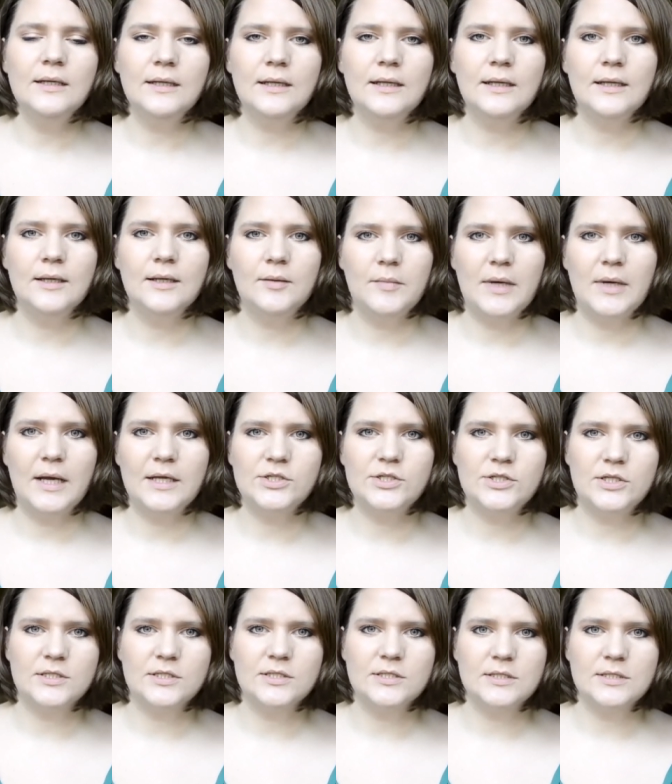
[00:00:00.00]
um, I
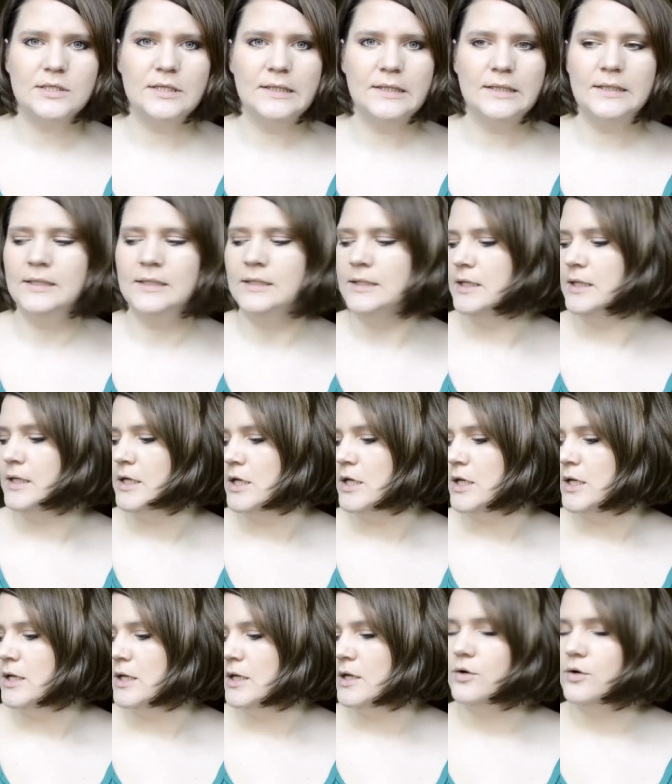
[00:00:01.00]
just
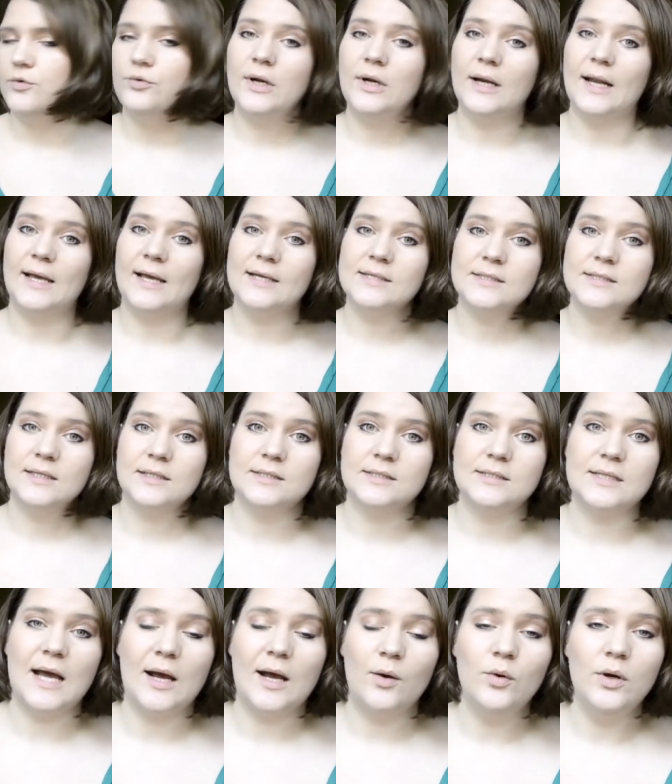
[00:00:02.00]
realized it
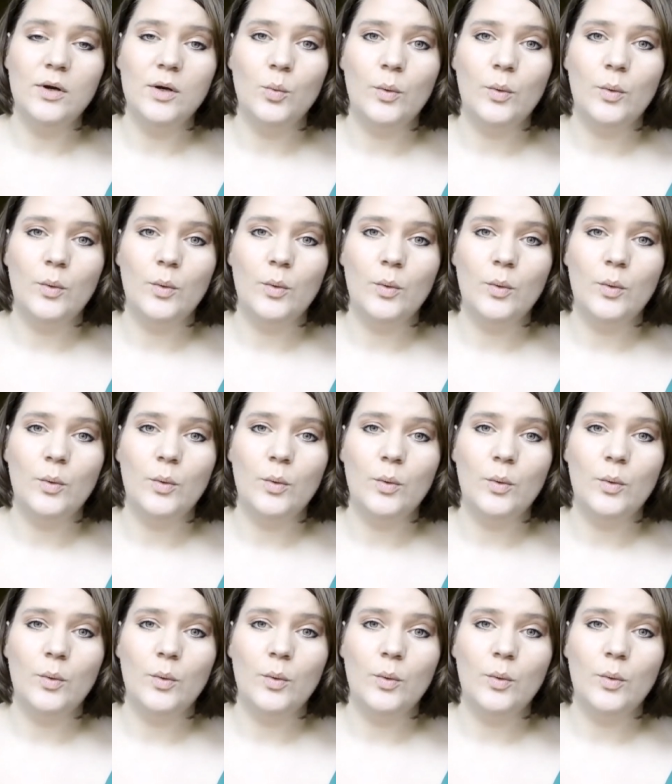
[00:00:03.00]
now